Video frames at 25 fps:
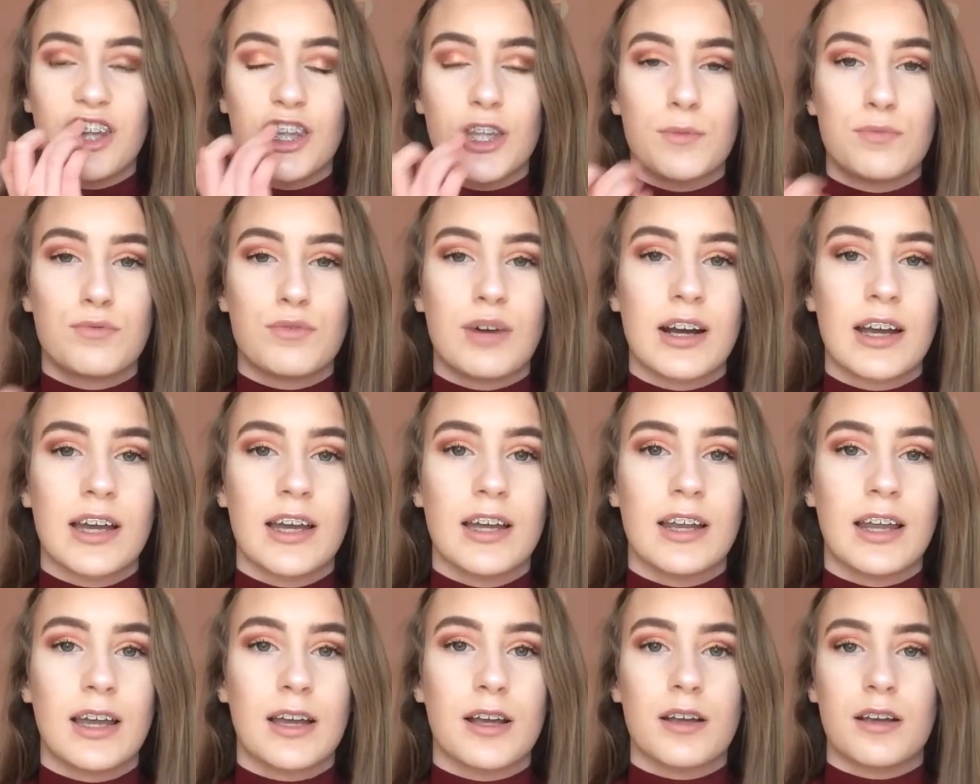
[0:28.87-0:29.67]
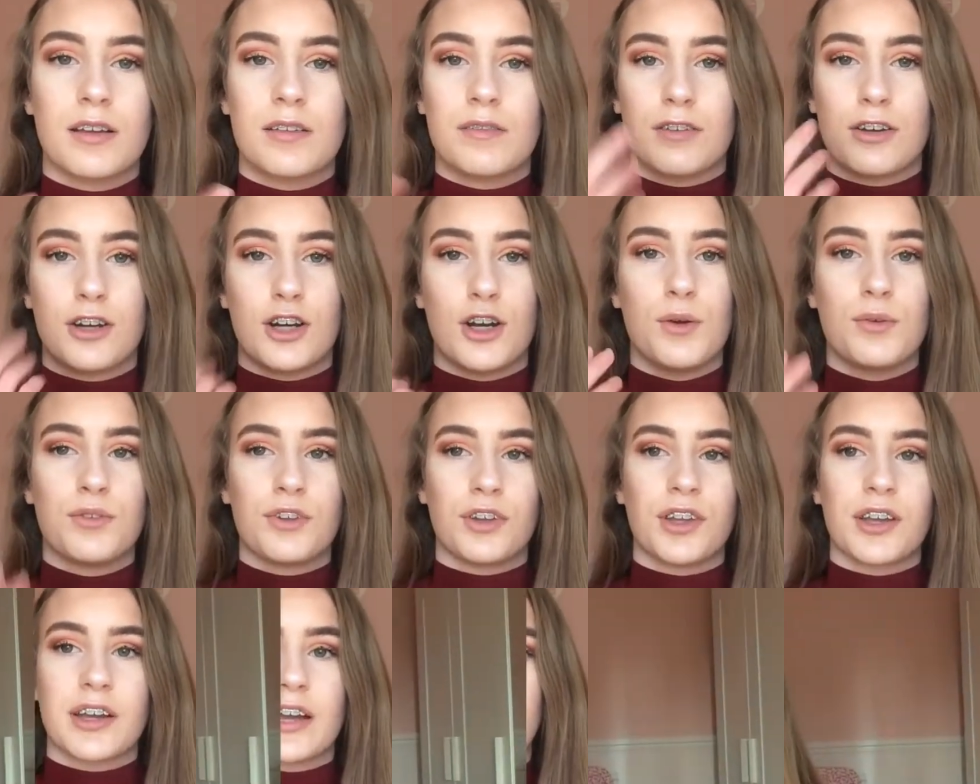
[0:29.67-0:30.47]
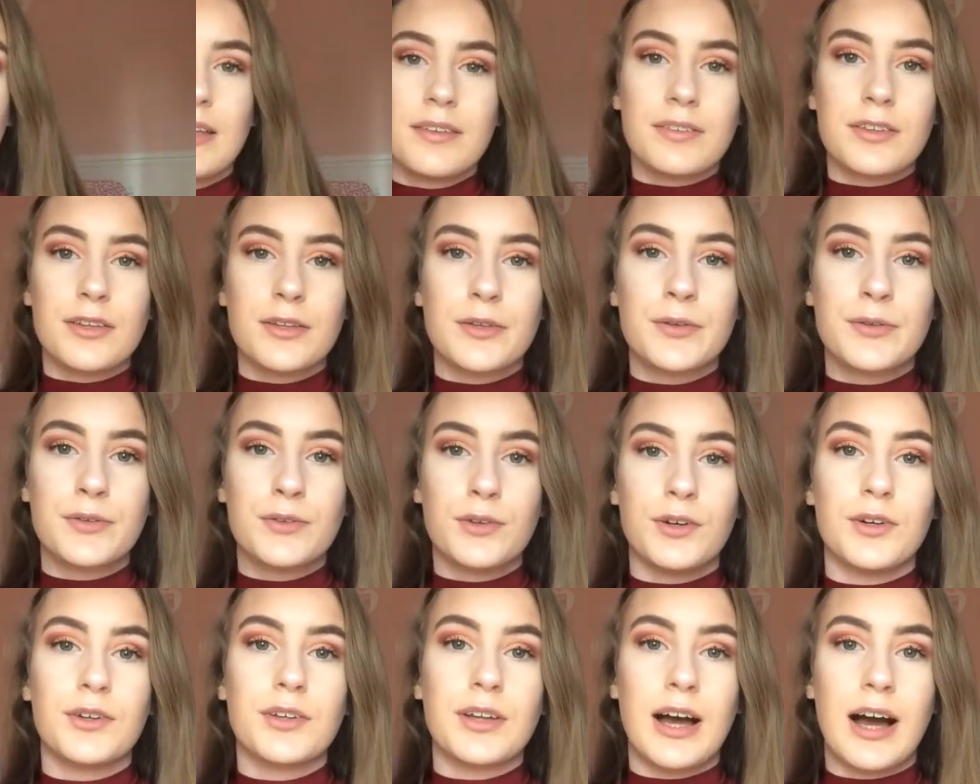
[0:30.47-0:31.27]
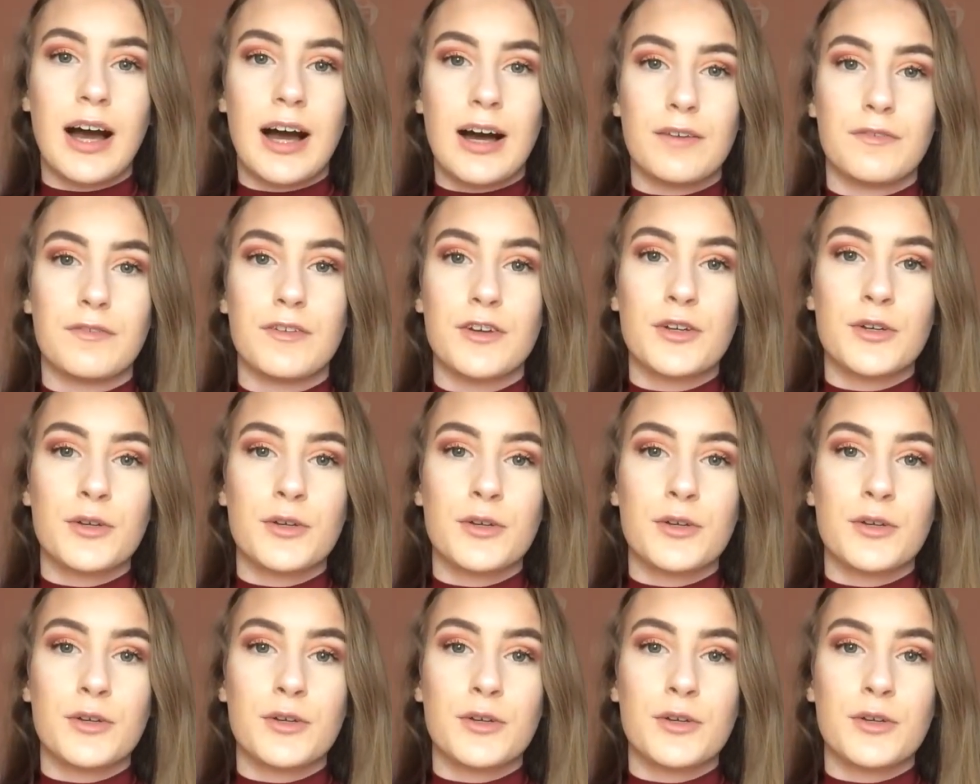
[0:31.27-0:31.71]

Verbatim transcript: the bracket like glued on again. Please don't have